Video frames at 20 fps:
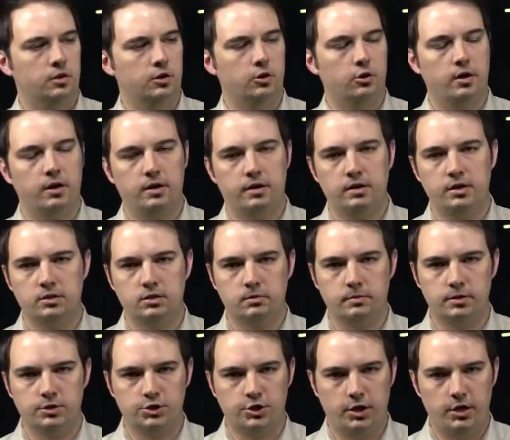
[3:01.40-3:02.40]
current needs to
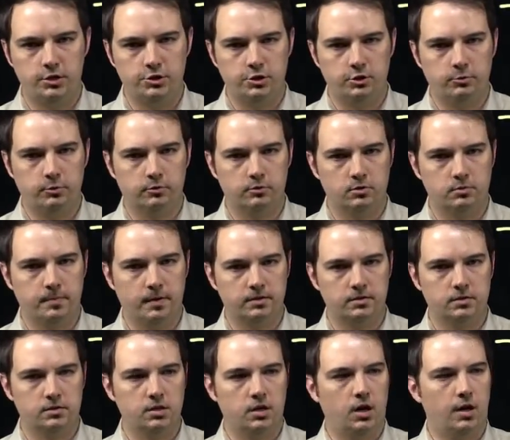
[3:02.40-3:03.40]
be changing with respect
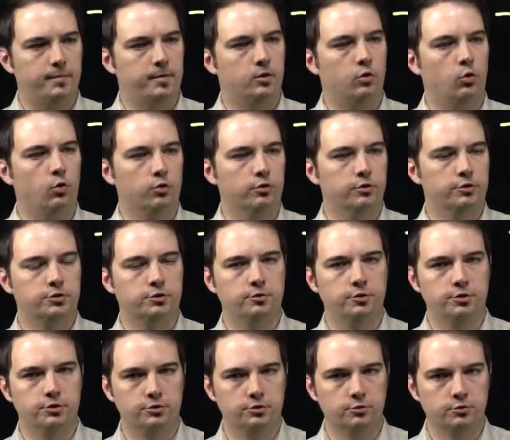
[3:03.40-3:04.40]
to time in order to
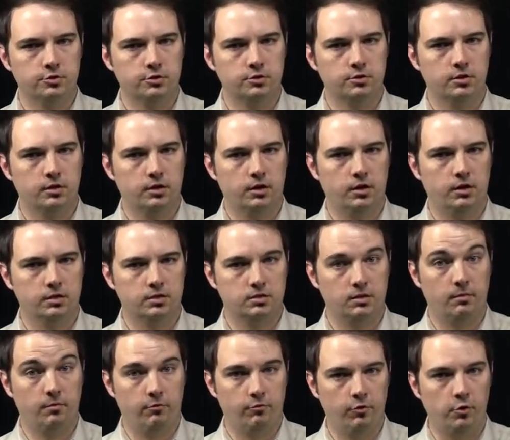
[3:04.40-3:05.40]
induce uh,
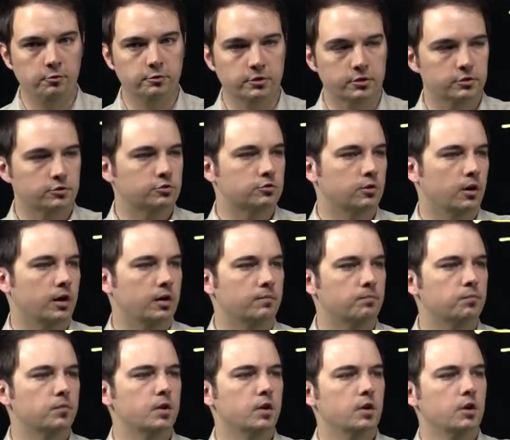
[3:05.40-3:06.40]
some voltage, right?
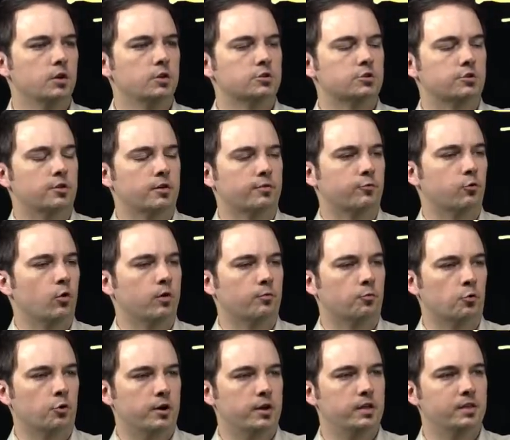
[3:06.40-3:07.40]
So therefore, if
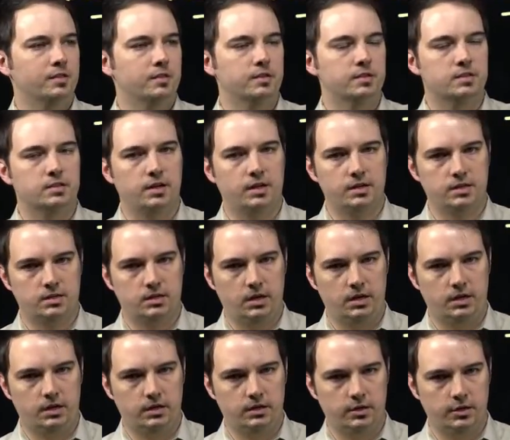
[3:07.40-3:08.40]
we're in the steady
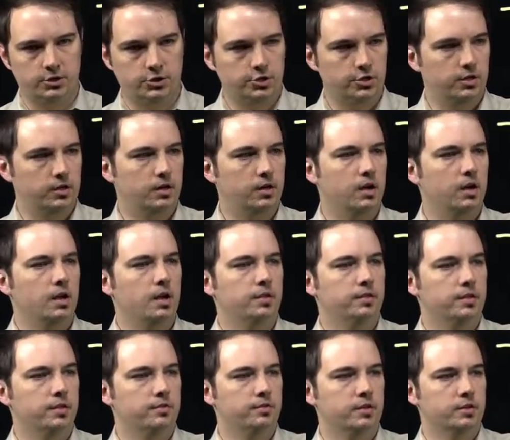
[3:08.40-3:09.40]
state condition,
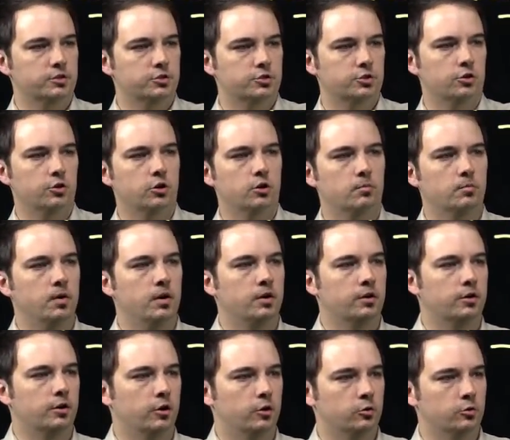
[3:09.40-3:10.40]
then this term
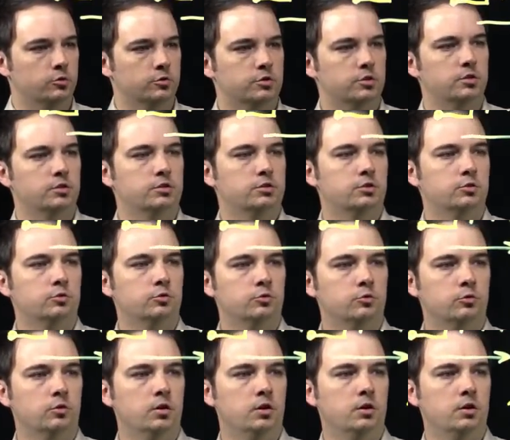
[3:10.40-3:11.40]
goes
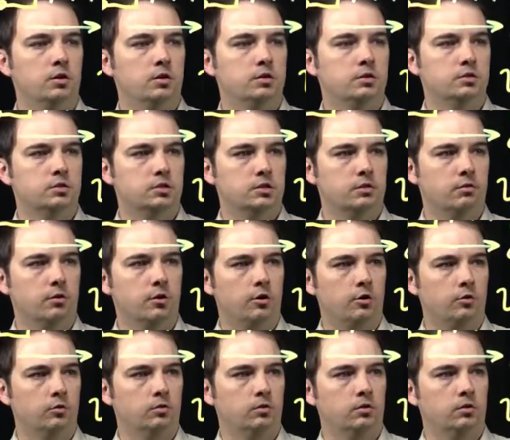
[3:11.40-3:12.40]
to
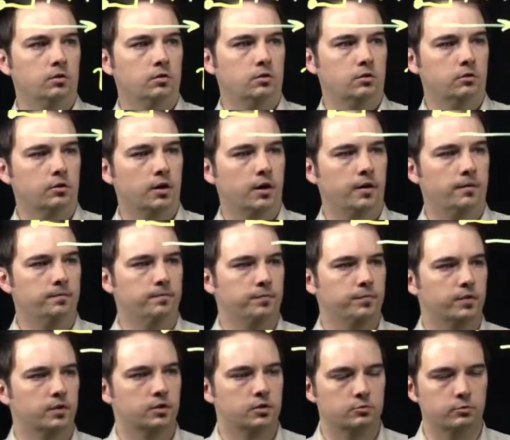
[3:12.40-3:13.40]
zero, okay?
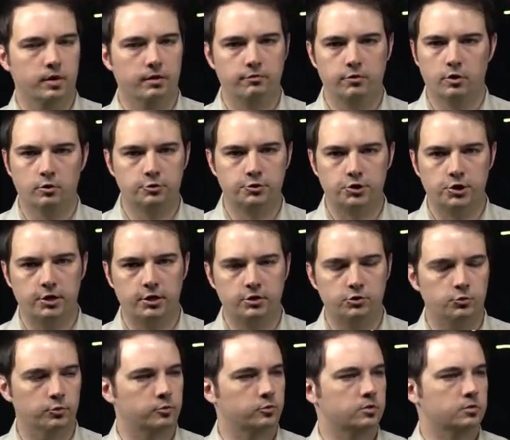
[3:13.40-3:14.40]
So we have no
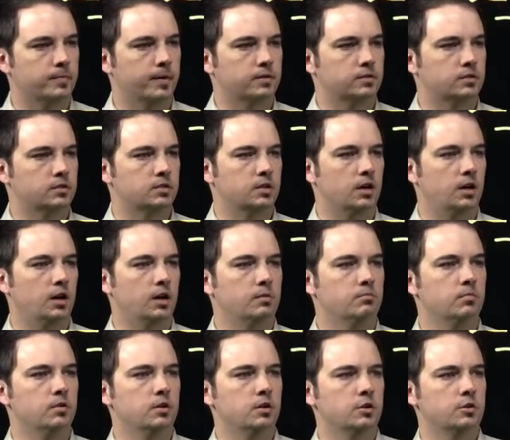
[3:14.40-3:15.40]
change with respect to
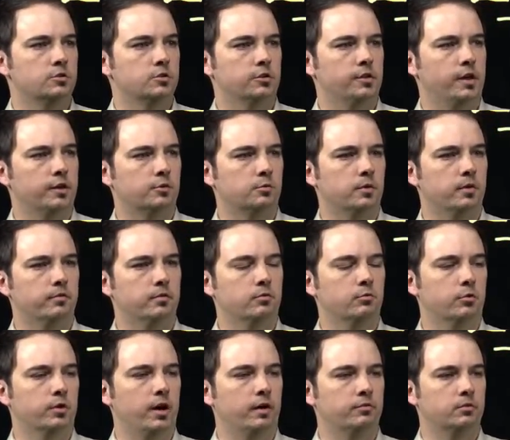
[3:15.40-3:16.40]
time, so that derivative
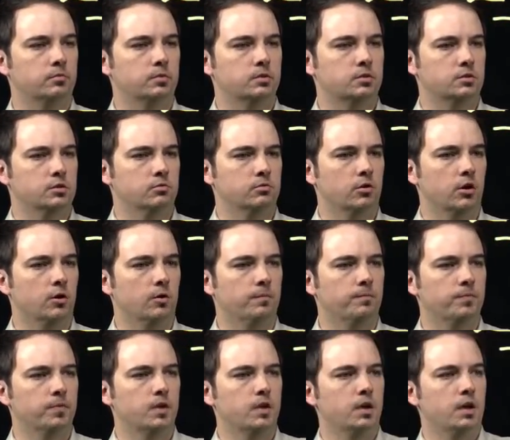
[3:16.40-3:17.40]
would have to be zero.
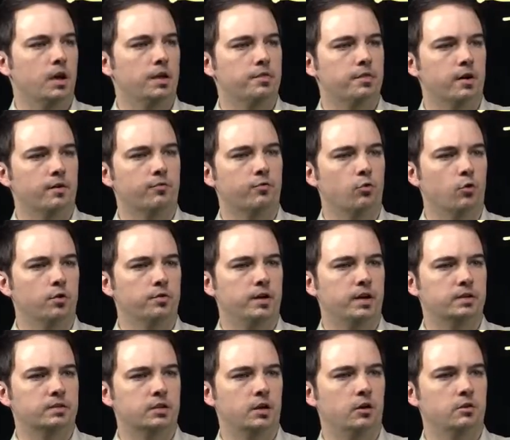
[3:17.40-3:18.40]
And therefore,
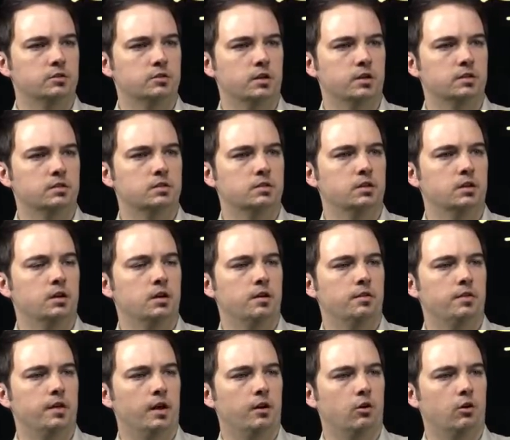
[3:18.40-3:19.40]
that tells us
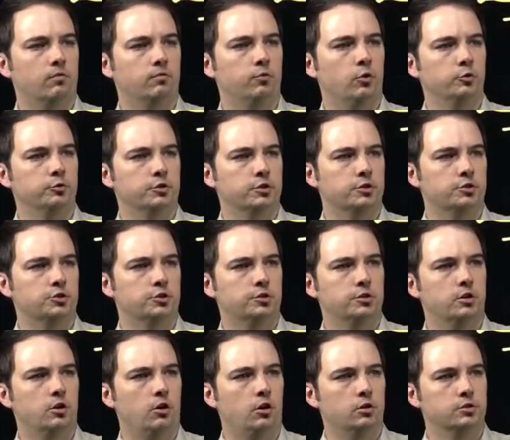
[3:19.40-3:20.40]
that our voltage
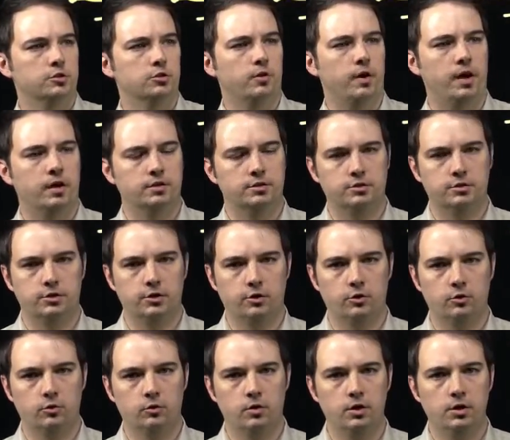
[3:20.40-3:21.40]
also has to
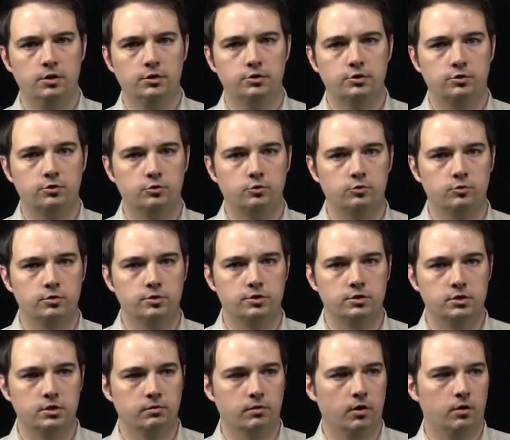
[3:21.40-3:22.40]
go to
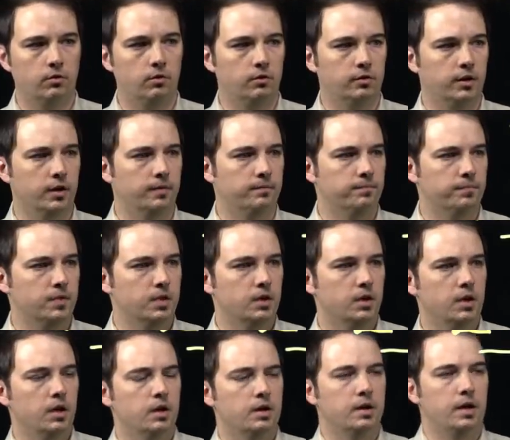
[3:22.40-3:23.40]
zero, okay?
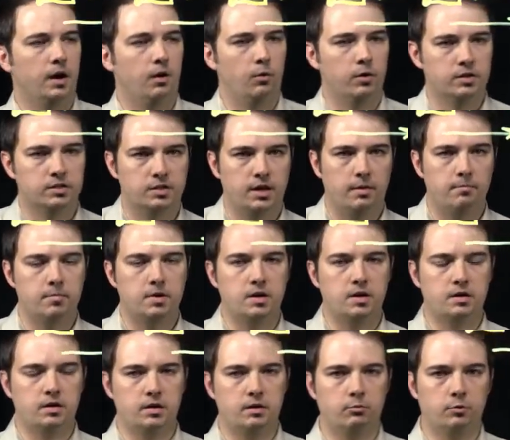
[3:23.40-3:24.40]
Now, what does that
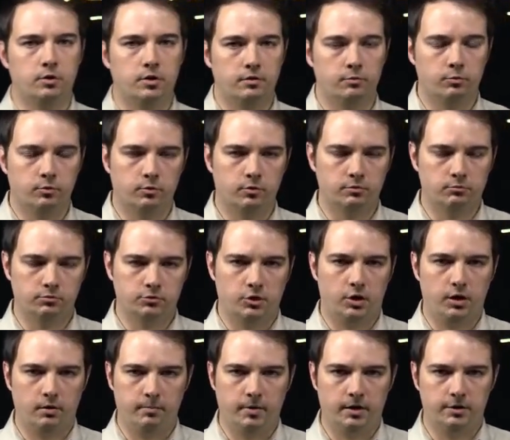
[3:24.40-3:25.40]
mean and when we're
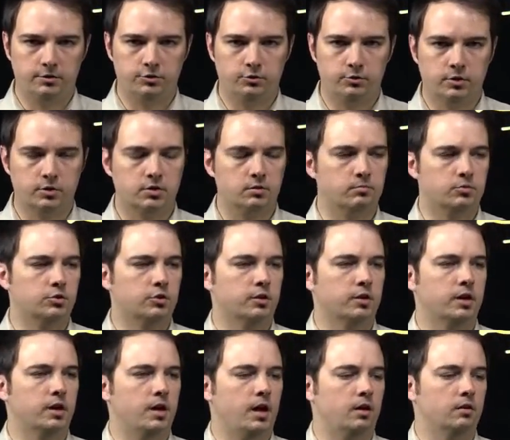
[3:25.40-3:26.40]
talking about doing some
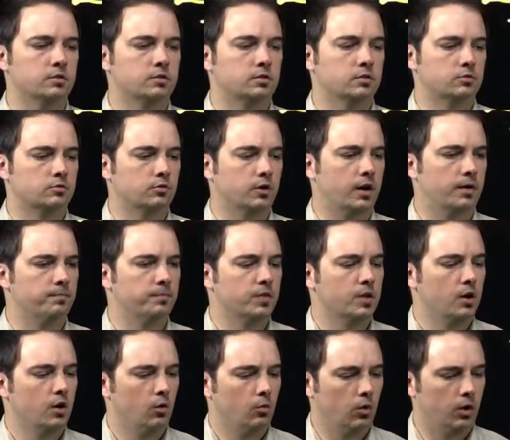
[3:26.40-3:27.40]
circuit analysis, right?
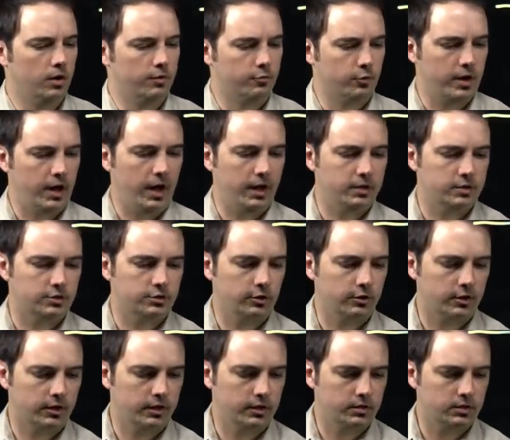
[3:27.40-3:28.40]
Well, if we had a
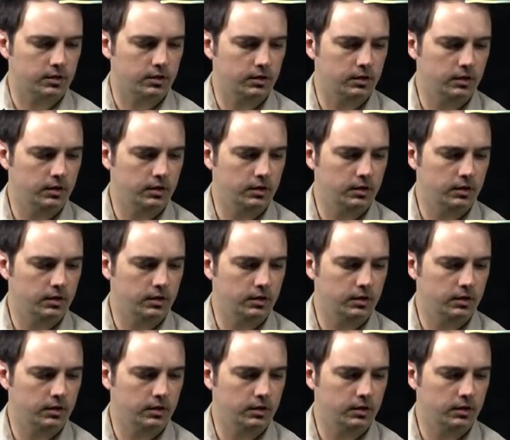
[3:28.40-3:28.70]
circuit